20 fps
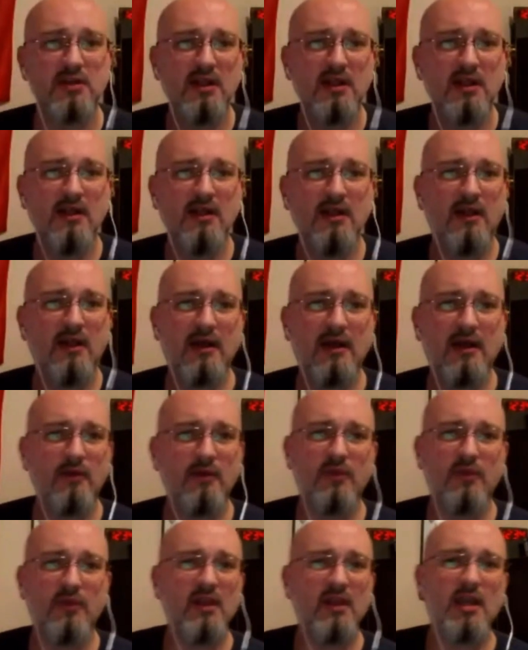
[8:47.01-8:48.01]
uh, within a
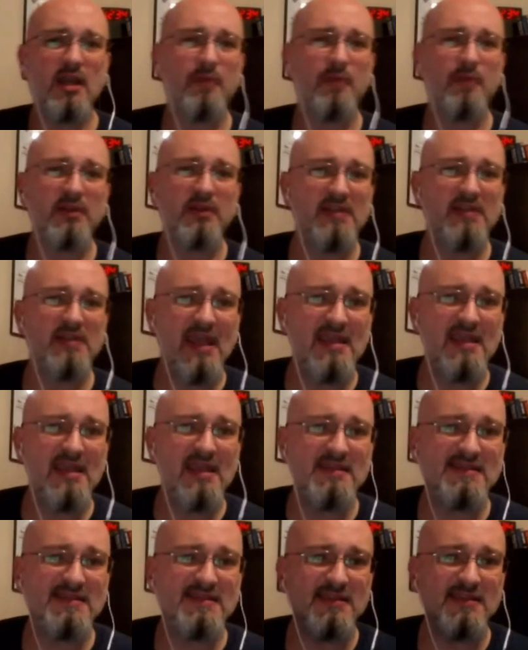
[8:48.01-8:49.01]
couple of days